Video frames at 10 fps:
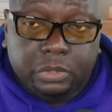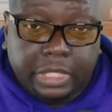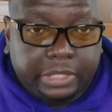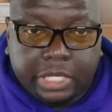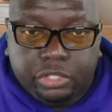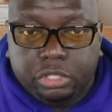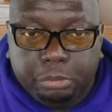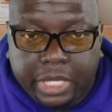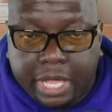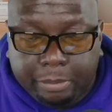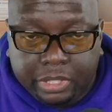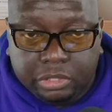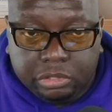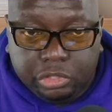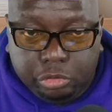Like, that shouldn't be
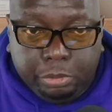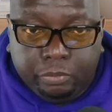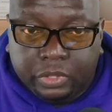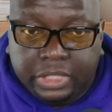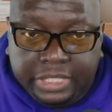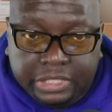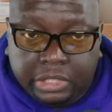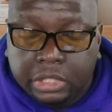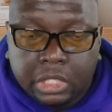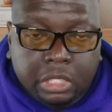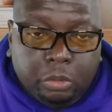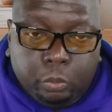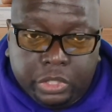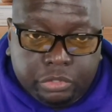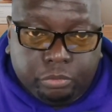happening. It should be releasing
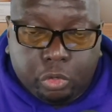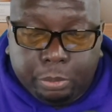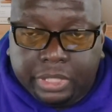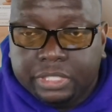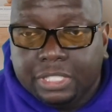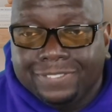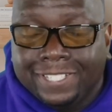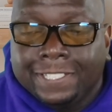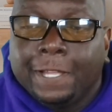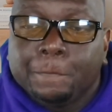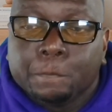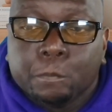when it's roaming and stuff like that.